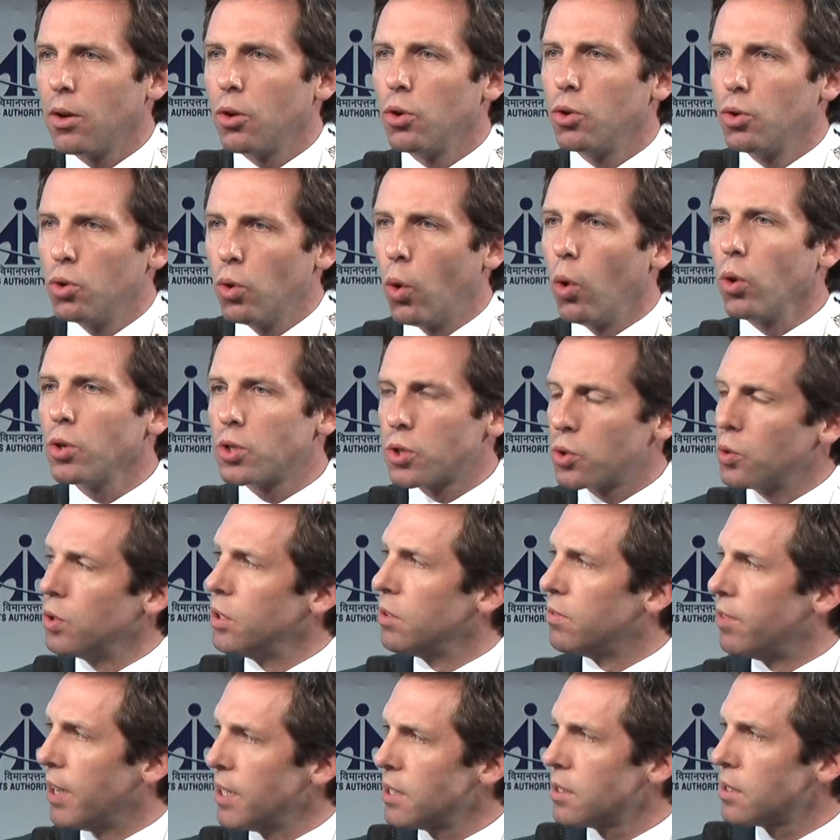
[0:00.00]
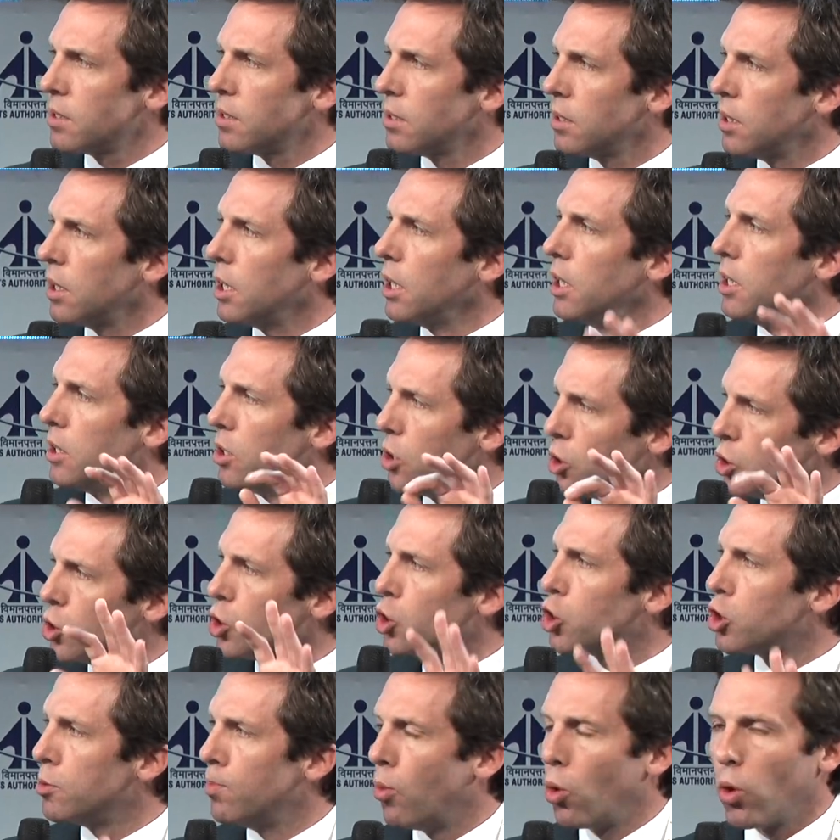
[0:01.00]
You also invest in
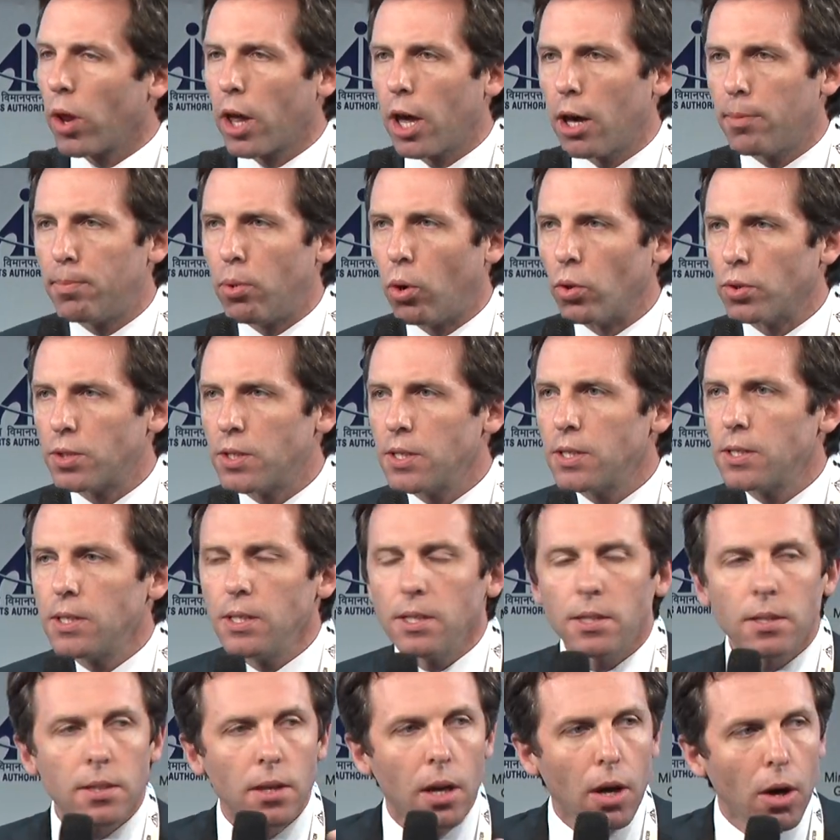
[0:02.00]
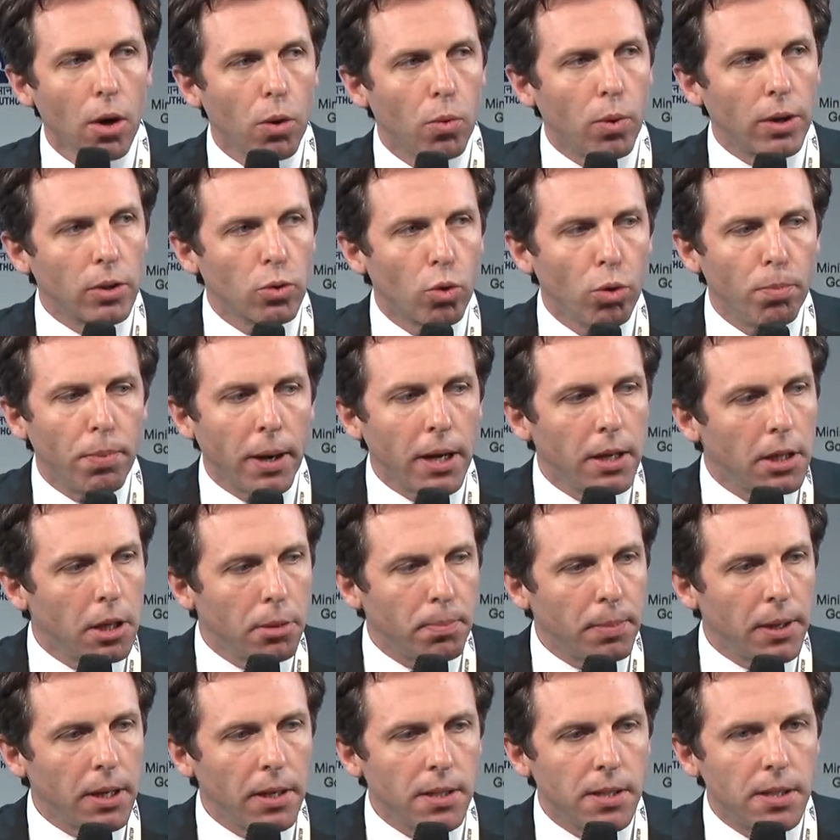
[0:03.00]
small airports. This is what Group
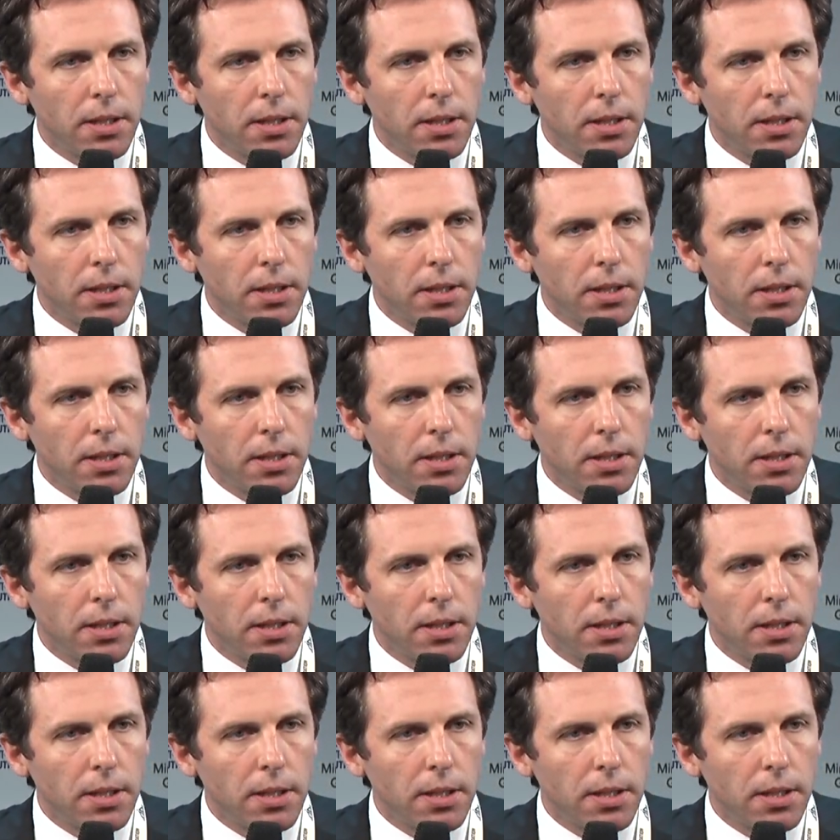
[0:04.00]
ADP